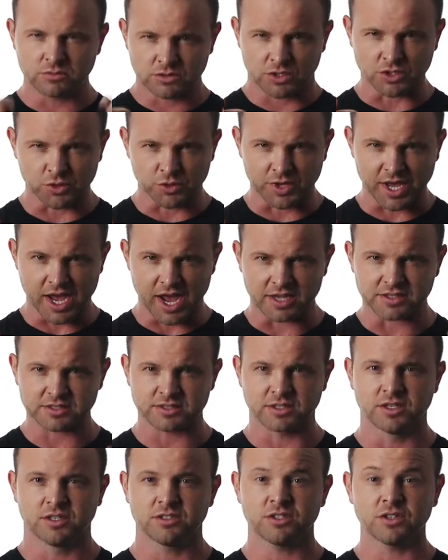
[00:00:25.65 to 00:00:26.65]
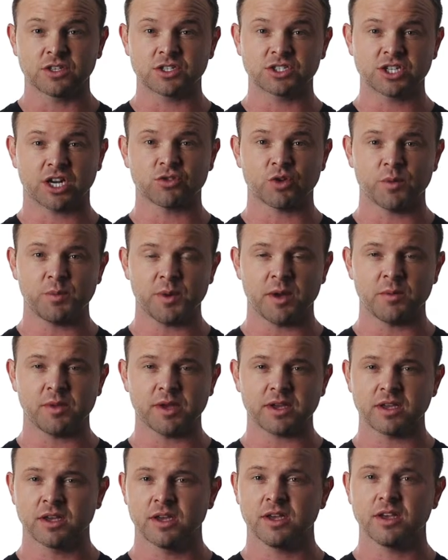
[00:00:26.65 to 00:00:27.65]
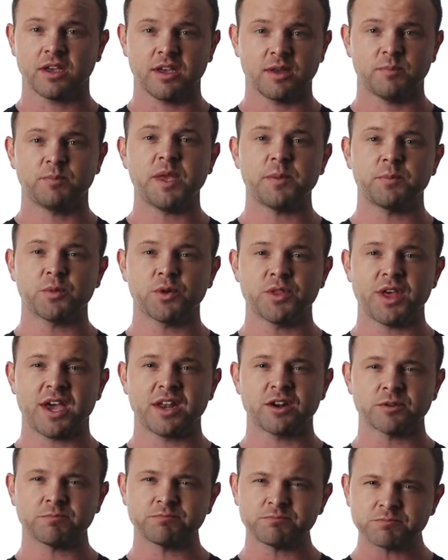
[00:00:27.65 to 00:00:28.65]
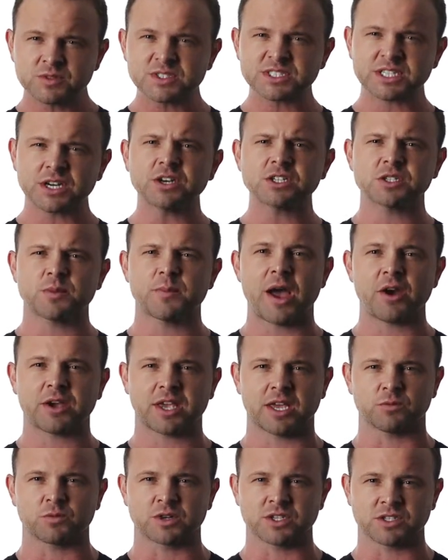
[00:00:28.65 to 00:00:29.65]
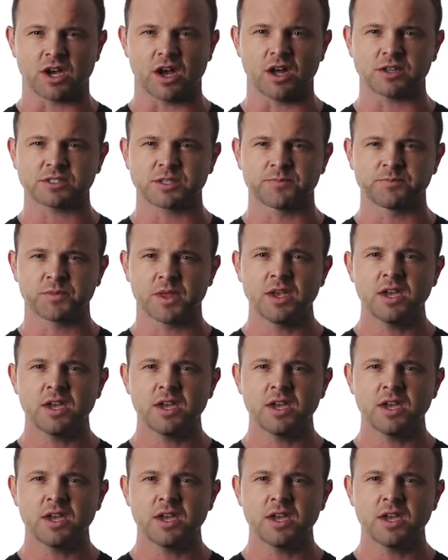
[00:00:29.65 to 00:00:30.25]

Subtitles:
to you guys, to the general public, and people that are serious about getting results.